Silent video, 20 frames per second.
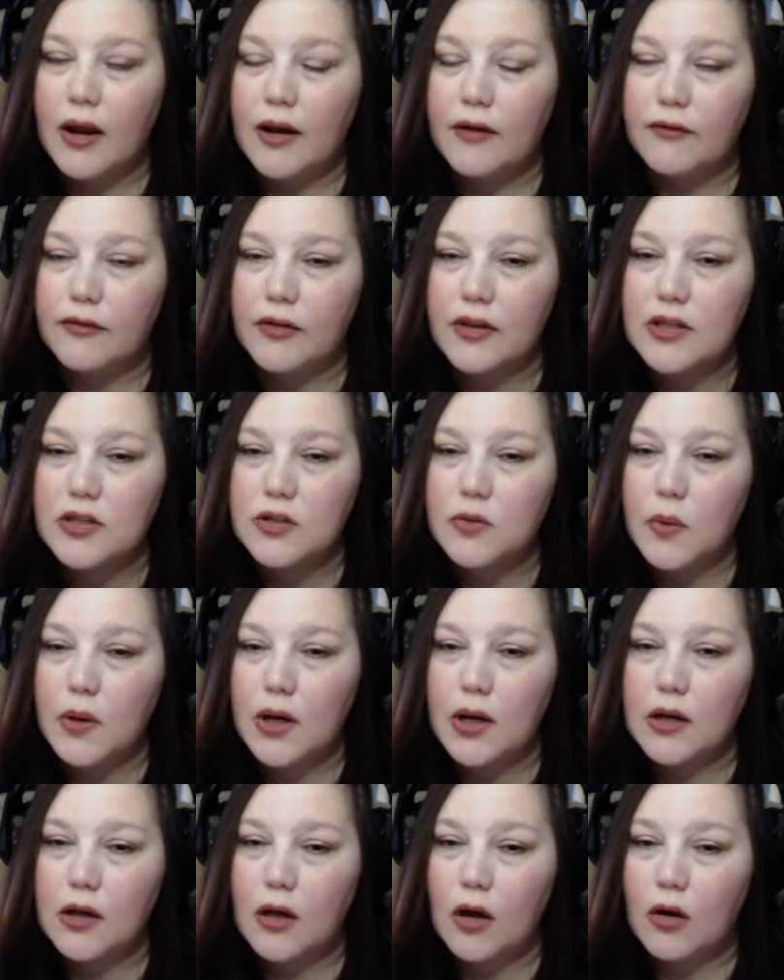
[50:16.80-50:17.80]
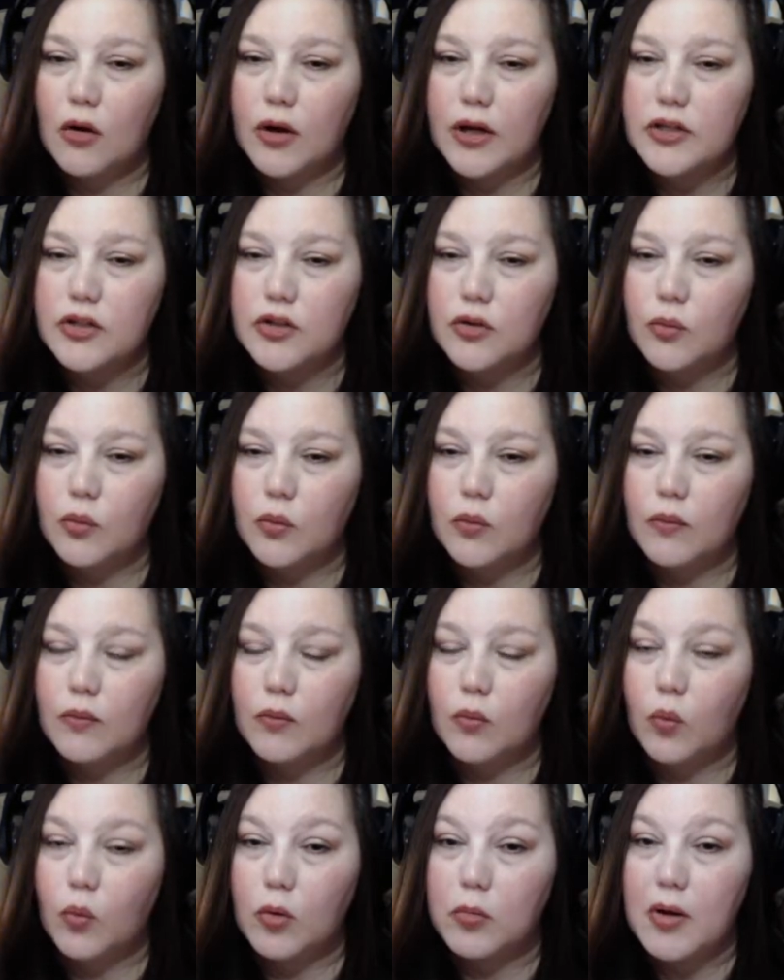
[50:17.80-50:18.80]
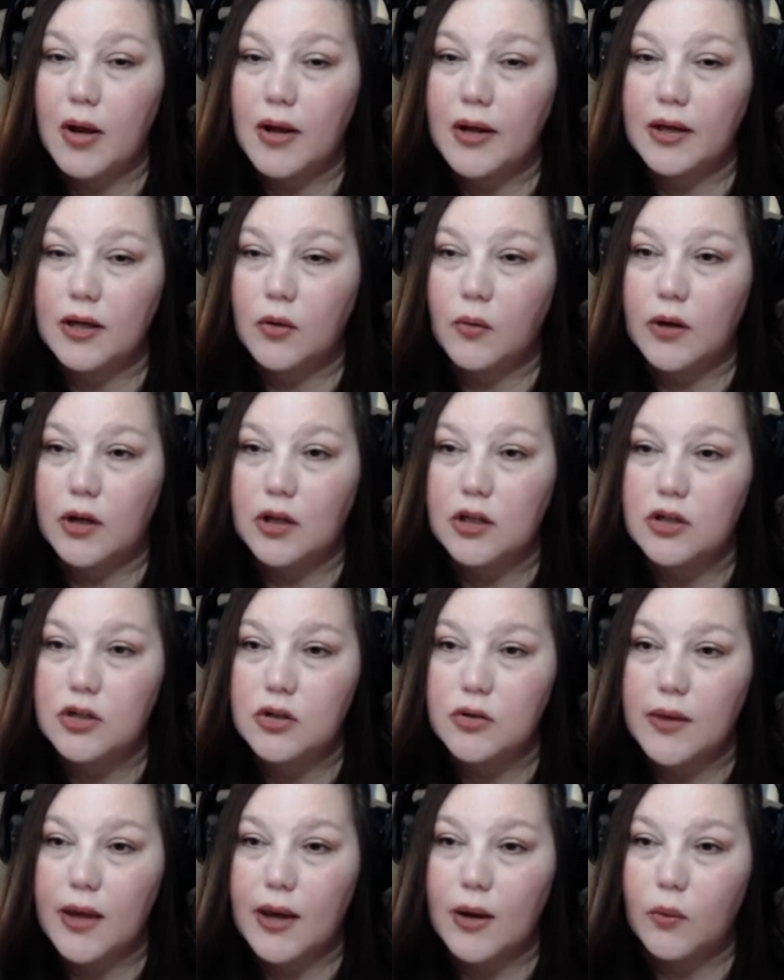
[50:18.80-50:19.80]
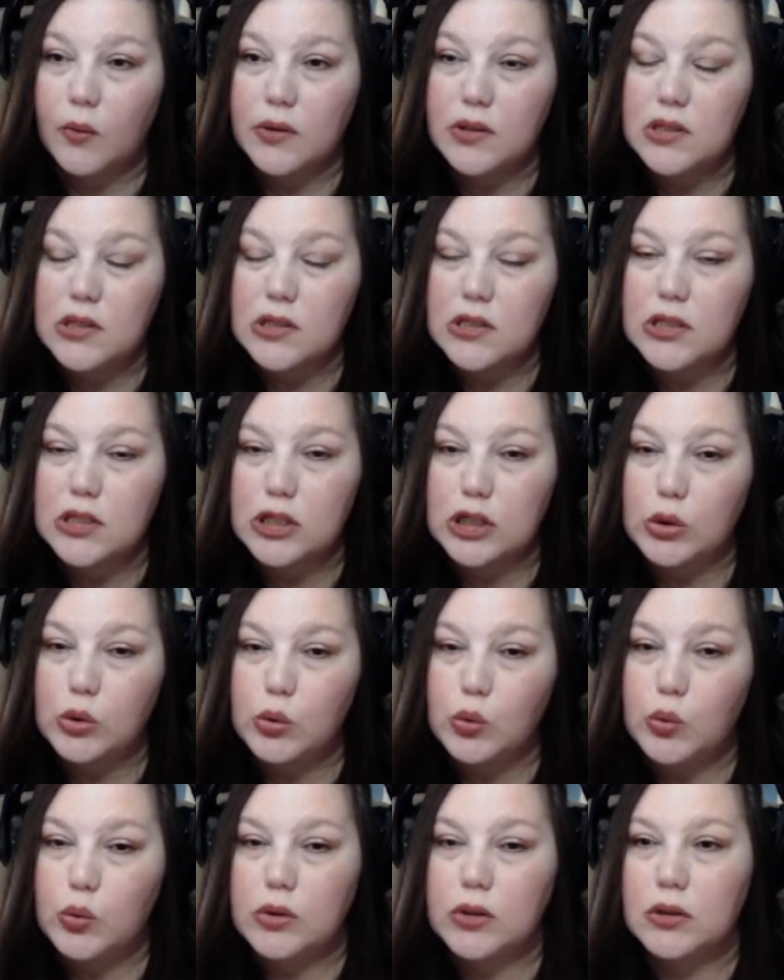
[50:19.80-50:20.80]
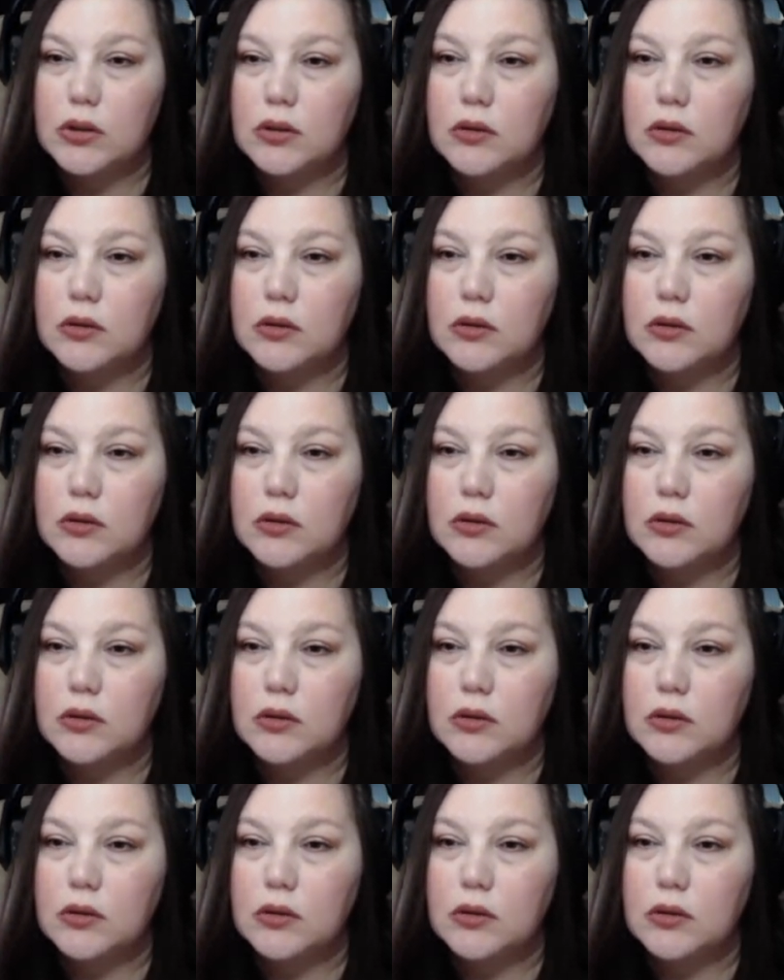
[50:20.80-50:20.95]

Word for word: And for this one, okay, so we're probably going to want to do that one soon.